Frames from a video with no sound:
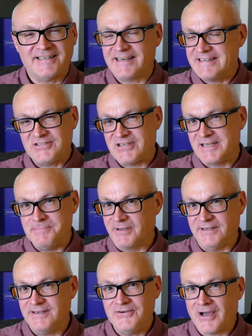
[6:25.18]
a cliche,
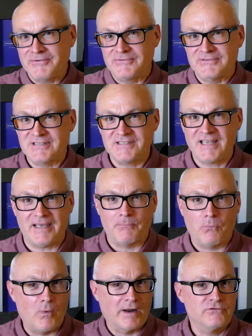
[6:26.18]
but you don't skip
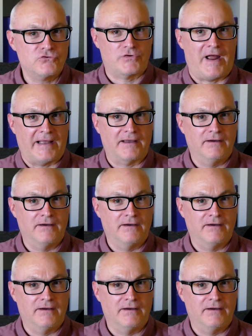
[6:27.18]
one track